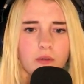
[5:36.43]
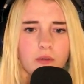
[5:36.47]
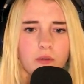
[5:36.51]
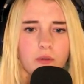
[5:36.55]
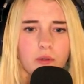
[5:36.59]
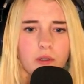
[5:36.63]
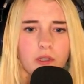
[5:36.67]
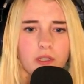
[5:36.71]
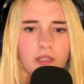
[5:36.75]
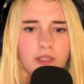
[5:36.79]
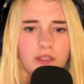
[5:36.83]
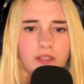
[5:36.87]

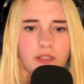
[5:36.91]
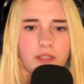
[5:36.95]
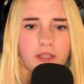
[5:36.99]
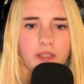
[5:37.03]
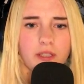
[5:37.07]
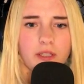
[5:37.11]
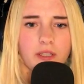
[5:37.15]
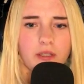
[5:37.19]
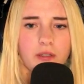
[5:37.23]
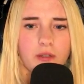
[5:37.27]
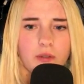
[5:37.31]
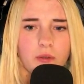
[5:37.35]

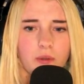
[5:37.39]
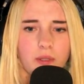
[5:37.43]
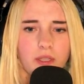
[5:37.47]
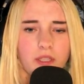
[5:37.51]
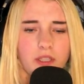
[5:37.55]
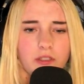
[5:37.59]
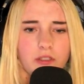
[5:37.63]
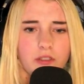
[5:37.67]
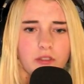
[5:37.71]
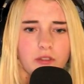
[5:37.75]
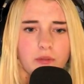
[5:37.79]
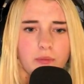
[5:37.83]
Quality
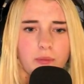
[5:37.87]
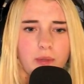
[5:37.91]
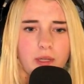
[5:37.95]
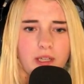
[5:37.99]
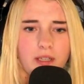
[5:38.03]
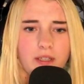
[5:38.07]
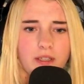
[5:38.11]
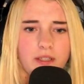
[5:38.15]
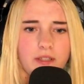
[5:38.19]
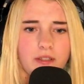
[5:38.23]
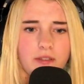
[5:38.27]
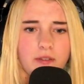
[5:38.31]
Quidditch
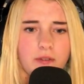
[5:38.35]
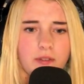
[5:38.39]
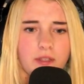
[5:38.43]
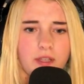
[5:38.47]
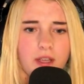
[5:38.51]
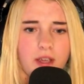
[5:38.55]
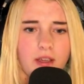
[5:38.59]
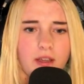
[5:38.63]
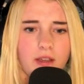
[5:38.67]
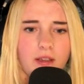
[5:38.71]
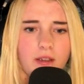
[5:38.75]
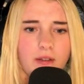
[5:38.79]
supplies, you
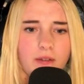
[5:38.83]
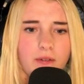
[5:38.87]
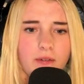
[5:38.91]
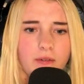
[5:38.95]
say?